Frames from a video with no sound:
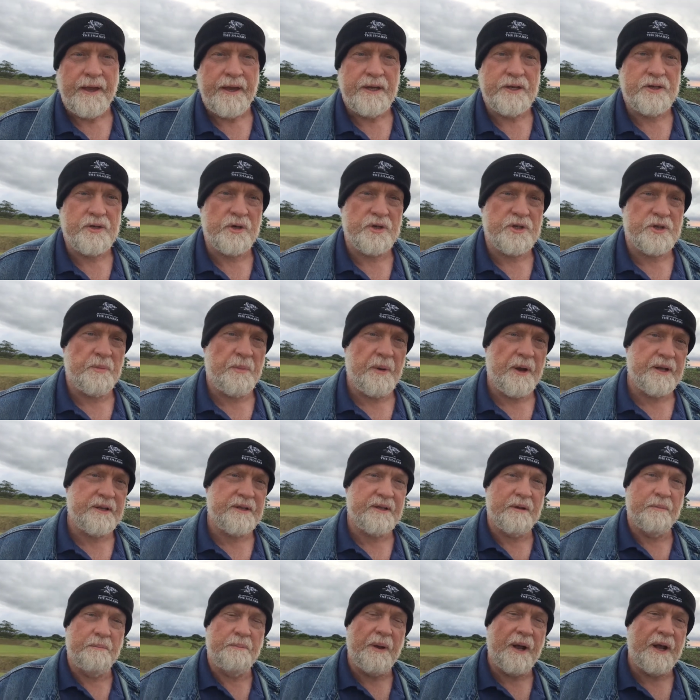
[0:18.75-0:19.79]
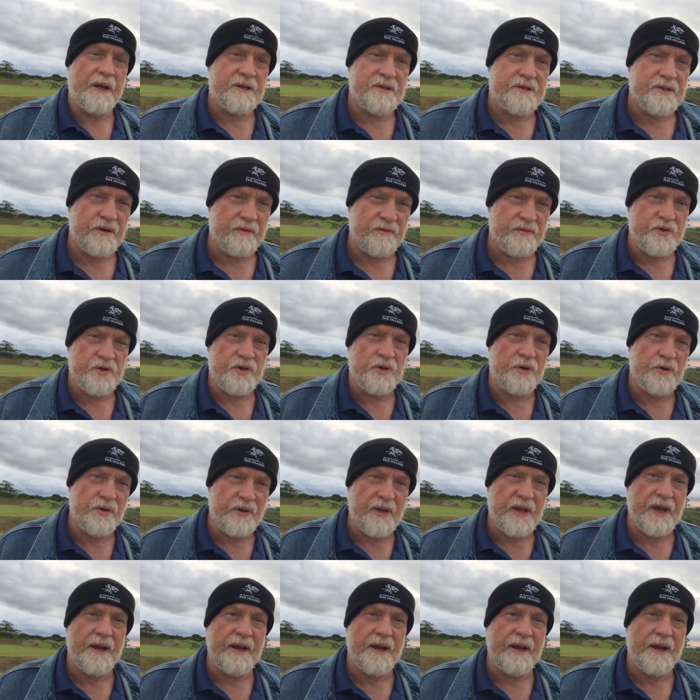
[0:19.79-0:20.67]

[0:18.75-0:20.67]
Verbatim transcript: He talks about the belt of truth,